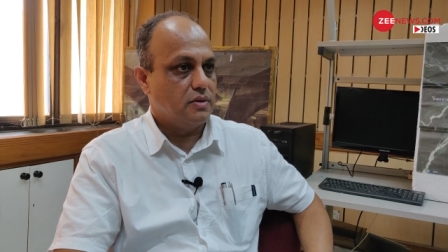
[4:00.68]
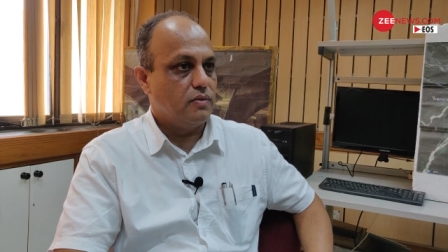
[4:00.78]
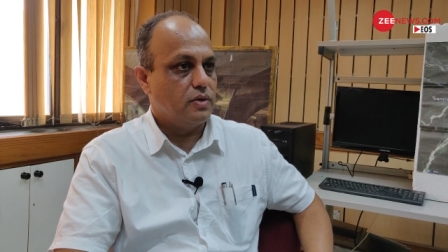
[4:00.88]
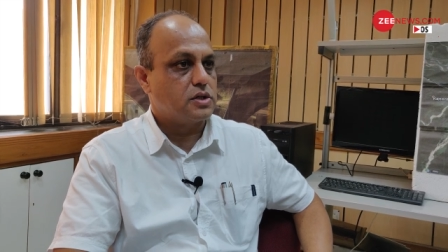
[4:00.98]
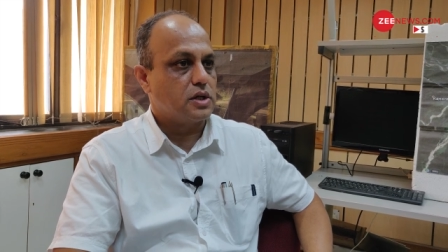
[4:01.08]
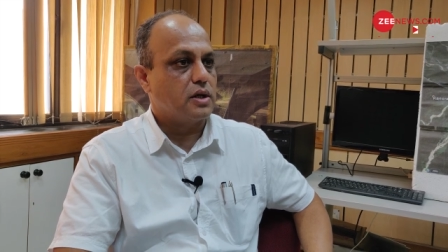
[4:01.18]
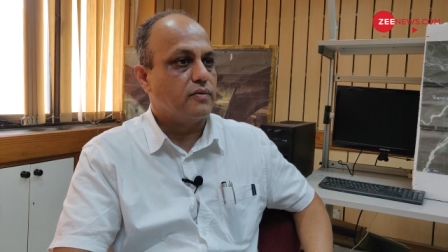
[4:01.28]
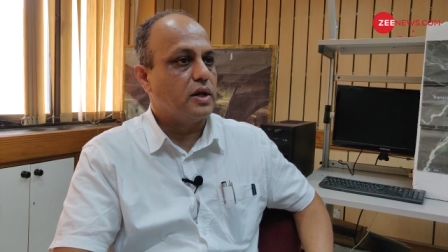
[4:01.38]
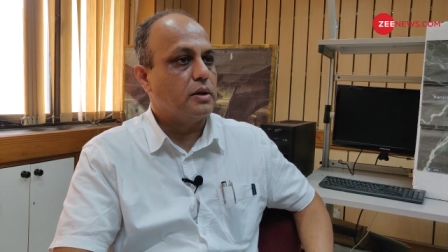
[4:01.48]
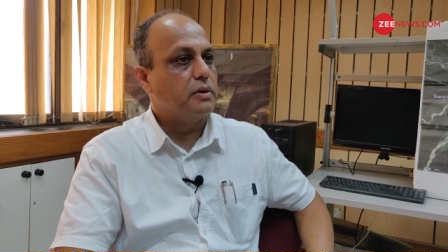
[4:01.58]
which are
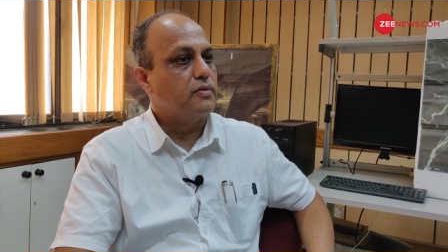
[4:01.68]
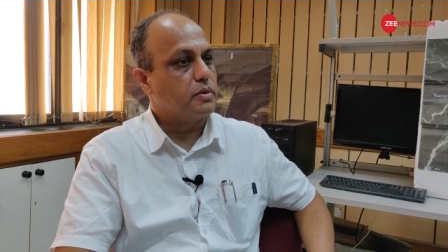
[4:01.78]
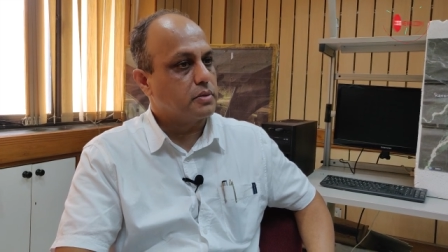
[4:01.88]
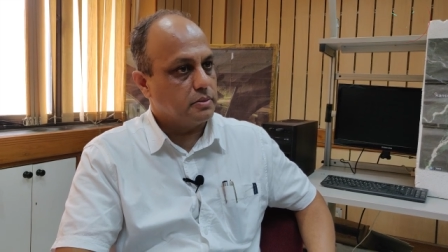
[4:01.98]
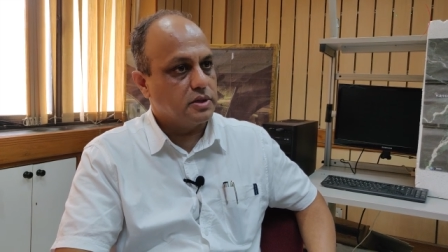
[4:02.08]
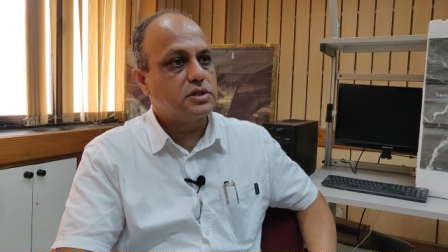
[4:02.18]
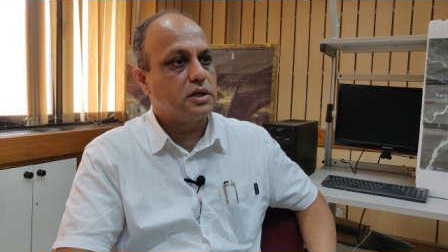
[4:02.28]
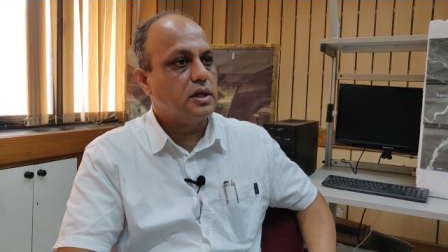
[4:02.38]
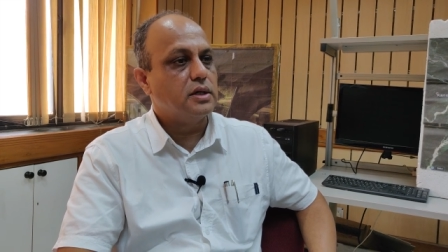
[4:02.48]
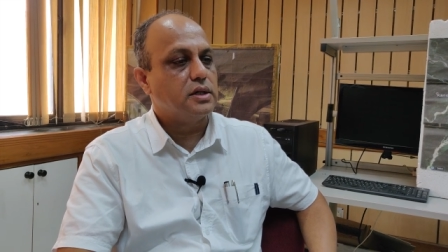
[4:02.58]
available from
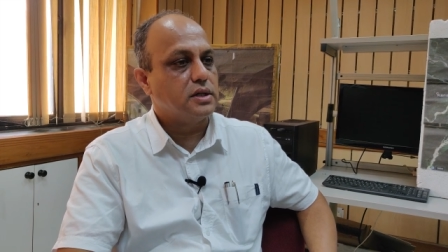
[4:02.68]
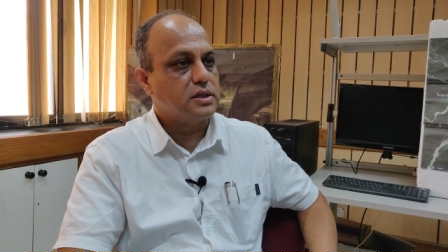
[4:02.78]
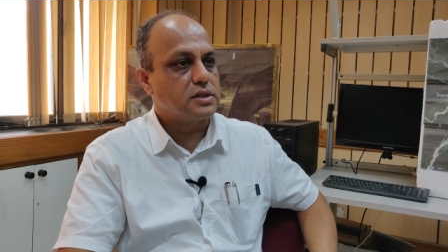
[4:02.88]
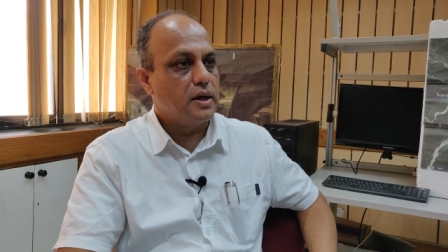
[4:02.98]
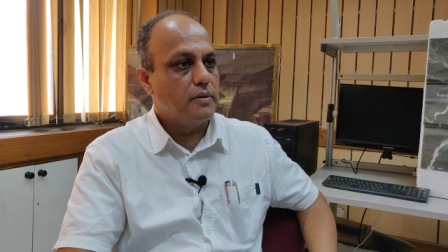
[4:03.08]
commercial entities,